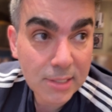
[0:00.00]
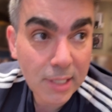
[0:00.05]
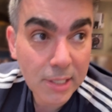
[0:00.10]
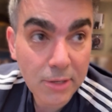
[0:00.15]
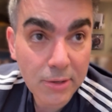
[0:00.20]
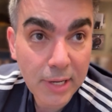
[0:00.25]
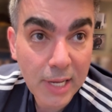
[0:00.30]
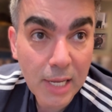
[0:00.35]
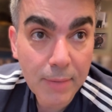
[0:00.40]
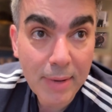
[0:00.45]
I
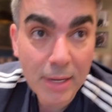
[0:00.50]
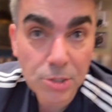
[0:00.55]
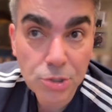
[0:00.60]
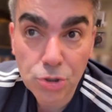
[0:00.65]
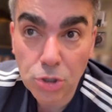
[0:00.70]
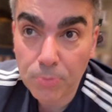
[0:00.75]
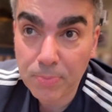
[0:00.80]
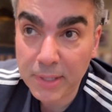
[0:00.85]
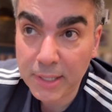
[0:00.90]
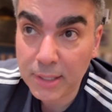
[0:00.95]
don't care about
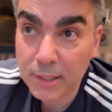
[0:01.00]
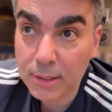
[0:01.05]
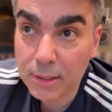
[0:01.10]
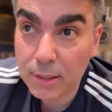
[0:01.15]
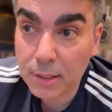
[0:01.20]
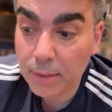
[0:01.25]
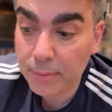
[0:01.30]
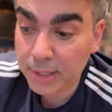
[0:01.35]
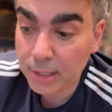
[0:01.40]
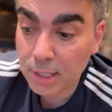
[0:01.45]
shopping.
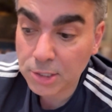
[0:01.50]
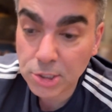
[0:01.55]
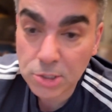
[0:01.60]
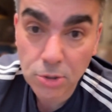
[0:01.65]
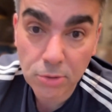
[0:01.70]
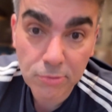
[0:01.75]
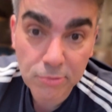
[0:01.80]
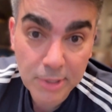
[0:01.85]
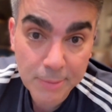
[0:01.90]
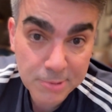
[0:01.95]
I mean, I just
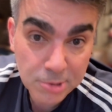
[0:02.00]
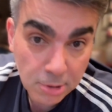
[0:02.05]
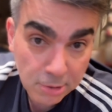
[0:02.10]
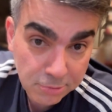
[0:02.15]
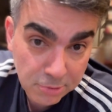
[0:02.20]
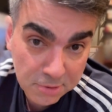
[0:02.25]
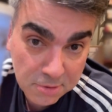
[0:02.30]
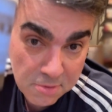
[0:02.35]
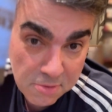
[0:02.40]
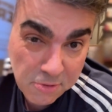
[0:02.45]
got ripped
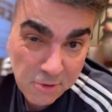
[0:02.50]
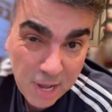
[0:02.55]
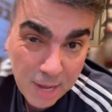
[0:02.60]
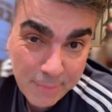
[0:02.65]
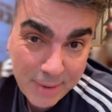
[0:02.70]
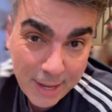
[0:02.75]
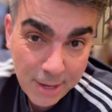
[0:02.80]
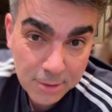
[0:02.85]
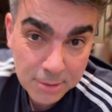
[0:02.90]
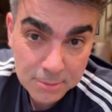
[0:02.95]
off with a
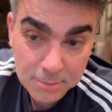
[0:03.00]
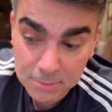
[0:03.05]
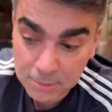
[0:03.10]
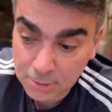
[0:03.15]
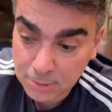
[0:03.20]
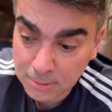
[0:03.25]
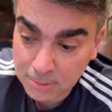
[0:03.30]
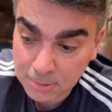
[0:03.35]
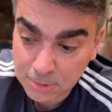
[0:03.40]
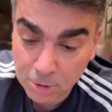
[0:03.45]

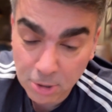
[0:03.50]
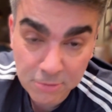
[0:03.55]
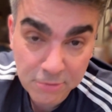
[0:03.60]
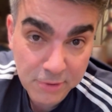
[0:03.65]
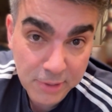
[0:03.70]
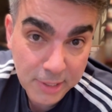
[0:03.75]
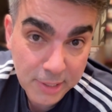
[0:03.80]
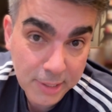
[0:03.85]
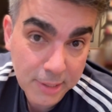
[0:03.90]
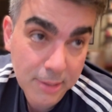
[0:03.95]
£5
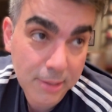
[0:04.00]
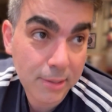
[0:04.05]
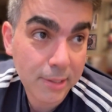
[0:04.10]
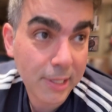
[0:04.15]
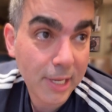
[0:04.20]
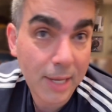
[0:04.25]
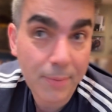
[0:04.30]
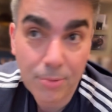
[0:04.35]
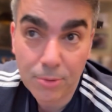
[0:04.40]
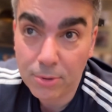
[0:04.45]
coffee in
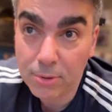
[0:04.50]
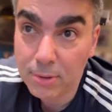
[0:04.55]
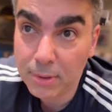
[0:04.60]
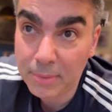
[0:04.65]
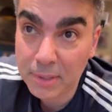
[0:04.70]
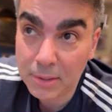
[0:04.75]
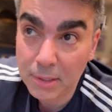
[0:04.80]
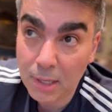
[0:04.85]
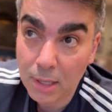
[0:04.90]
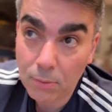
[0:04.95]
the airport. I
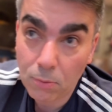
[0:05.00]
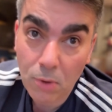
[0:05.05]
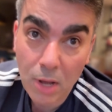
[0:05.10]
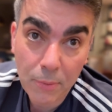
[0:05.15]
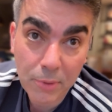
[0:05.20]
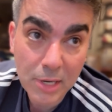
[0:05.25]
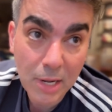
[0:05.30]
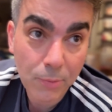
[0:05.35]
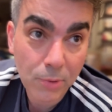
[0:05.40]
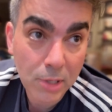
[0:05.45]
mean, why
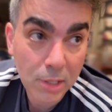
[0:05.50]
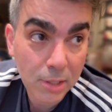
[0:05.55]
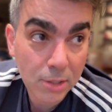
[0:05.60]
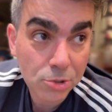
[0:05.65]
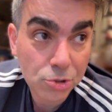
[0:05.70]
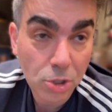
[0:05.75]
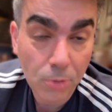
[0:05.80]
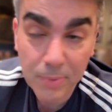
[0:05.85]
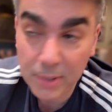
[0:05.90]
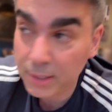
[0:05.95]
would I want to go
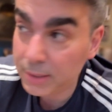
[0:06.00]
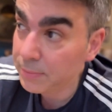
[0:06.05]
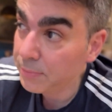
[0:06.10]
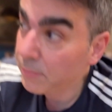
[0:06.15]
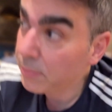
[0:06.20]
shopping?